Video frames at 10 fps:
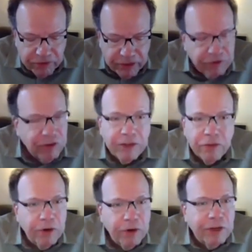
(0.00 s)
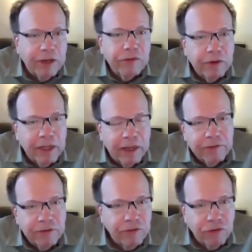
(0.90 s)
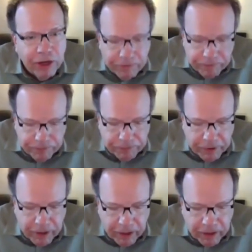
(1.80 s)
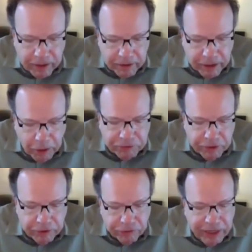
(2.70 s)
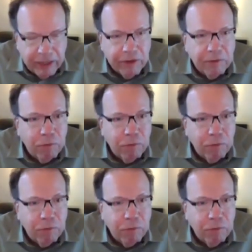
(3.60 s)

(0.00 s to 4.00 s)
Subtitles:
let's say in 30 seconds or less, Jeff, help us understand the